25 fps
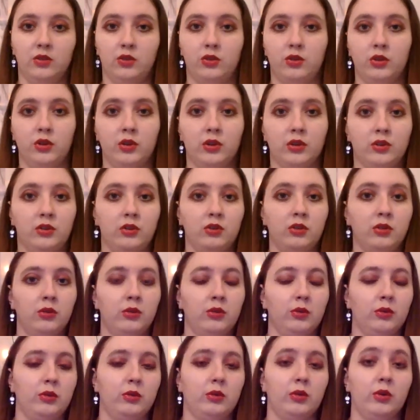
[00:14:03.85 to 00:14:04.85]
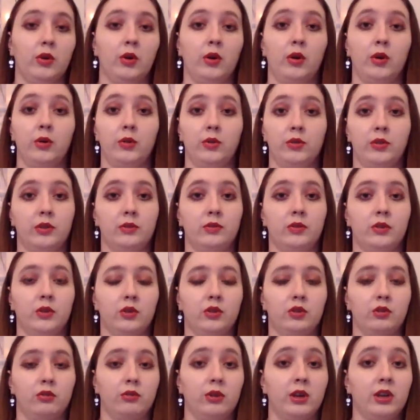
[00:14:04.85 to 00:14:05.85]
took to a whole different
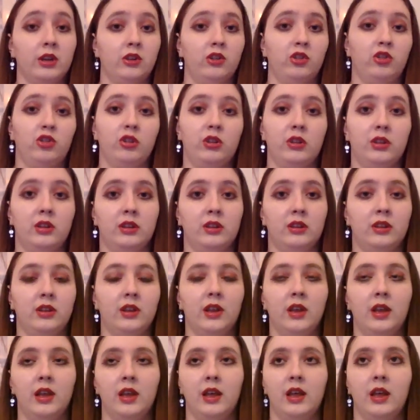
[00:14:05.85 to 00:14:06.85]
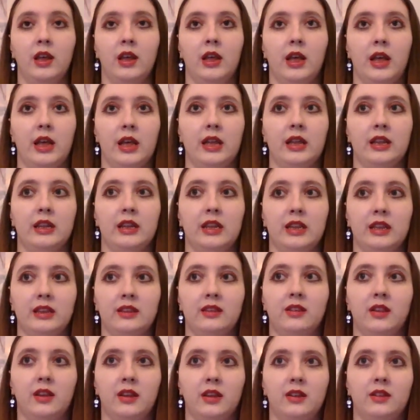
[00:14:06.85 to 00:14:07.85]
direction and
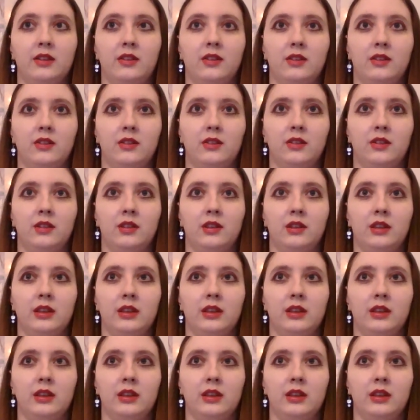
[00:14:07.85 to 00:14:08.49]
it does